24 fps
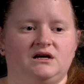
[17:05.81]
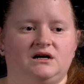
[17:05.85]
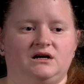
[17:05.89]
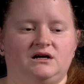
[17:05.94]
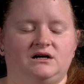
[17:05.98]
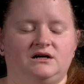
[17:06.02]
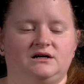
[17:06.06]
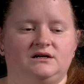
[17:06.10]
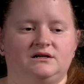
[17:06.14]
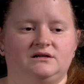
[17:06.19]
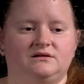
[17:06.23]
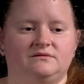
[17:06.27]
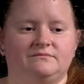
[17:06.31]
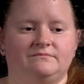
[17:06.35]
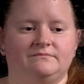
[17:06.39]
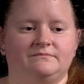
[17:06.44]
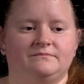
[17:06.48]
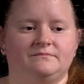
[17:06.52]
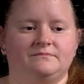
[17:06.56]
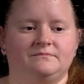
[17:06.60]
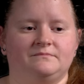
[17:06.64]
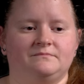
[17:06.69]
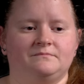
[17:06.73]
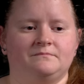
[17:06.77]

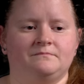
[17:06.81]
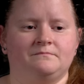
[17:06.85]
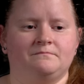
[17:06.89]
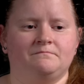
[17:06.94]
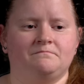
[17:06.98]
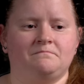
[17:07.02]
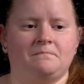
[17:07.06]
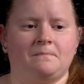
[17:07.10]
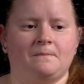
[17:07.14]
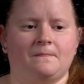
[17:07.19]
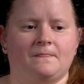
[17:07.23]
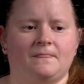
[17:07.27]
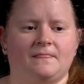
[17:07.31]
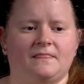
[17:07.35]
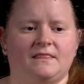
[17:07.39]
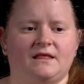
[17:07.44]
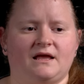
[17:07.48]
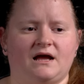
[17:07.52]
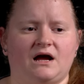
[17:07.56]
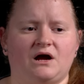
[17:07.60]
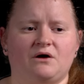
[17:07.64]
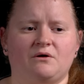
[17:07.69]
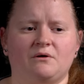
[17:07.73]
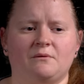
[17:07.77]
I
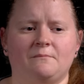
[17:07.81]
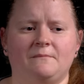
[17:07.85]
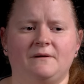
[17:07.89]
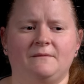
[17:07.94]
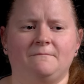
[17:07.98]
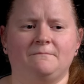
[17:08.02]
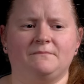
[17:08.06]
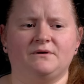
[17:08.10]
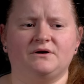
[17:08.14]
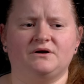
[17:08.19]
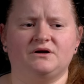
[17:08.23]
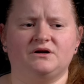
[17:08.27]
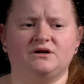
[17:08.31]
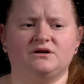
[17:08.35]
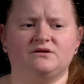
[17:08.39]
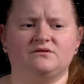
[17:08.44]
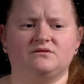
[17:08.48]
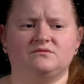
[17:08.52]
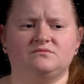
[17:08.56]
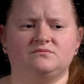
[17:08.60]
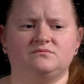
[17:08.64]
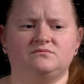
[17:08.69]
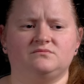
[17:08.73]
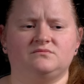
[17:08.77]

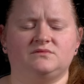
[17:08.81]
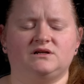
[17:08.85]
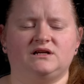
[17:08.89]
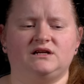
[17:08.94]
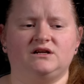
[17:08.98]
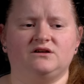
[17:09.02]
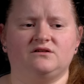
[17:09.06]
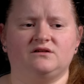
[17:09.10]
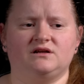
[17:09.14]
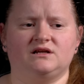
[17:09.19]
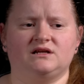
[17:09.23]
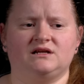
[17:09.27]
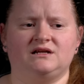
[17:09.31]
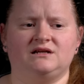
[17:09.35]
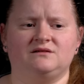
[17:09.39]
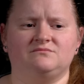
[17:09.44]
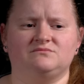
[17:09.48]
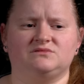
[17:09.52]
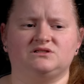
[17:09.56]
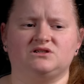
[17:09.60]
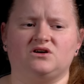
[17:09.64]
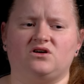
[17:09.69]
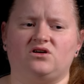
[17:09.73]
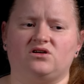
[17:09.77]
remember hearing
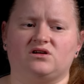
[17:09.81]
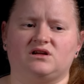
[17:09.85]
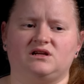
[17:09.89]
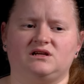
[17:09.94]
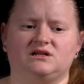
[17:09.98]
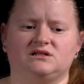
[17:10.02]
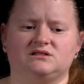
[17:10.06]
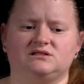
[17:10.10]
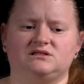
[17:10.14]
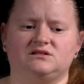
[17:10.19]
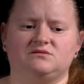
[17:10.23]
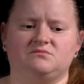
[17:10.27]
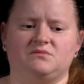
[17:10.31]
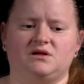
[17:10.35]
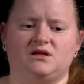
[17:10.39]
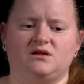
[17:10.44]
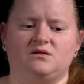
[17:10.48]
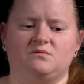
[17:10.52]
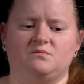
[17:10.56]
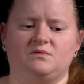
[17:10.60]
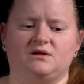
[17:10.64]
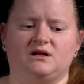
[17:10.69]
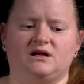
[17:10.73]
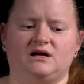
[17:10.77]
him talking to
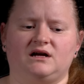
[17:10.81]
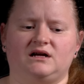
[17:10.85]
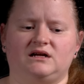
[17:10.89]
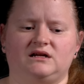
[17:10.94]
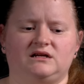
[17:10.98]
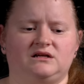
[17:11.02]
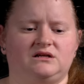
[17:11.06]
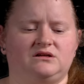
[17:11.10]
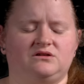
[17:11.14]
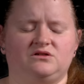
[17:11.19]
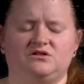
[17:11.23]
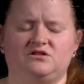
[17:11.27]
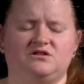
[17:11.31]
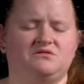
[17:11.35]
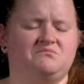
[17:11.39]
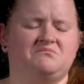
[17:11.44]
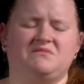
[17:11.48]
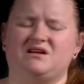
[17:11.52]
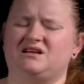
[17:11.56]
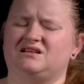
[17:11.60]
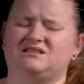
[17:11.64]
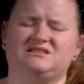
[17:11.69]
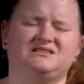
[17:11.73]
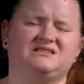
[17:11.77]
me, but I couldn't
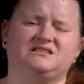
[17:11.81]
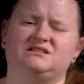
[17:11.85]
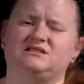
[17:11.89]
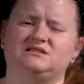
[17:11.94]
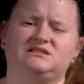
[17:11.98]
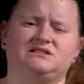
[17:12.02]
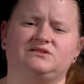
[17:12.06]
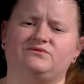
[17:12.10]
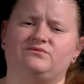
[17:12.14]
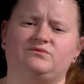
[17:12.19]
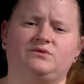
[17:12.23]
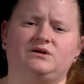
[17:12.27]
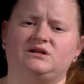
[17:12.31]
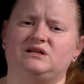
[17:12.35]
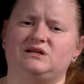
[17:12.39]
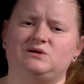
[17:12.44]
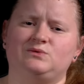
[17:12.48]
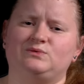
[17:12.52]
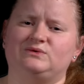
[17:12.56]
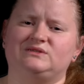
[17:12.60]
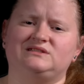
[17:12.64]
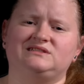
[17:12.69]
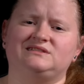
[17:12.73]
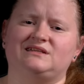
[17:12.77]
make sense of what he
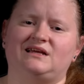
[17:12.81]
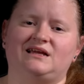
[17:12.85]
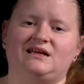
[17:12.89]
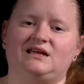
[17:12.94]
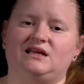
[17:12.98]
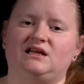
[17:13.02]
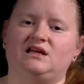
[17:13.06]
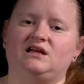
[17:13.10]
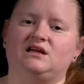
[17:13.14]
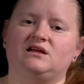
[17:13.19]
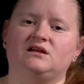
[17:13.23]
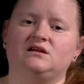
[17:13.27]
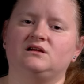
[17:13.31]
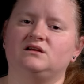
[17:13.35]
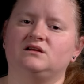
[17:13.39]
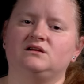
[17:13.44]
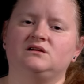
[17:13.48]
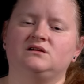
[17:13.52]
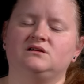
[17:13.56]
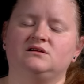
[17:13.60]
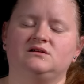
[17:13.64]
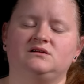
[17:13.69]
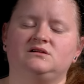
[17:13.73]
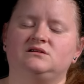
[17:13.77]
was saying
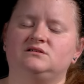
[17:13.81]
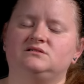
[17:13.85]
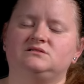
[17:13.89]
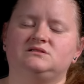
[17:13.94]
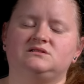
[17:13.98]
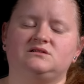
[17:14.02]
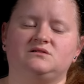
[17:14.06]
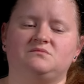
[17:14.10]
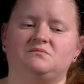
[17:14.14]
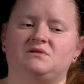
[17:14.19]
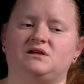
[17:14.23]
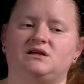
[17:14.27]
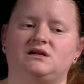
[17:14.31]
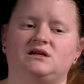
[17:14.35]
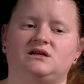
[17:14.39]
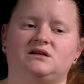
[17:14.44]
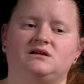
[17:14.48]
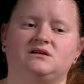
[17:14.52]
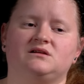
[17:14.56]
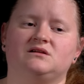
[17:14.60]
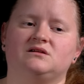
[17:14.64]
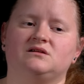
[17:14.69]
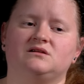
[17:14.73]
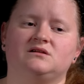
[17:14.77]
to
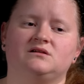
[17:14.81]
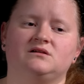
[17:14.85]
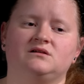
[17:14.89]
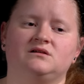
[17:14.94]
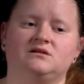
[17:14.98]
me.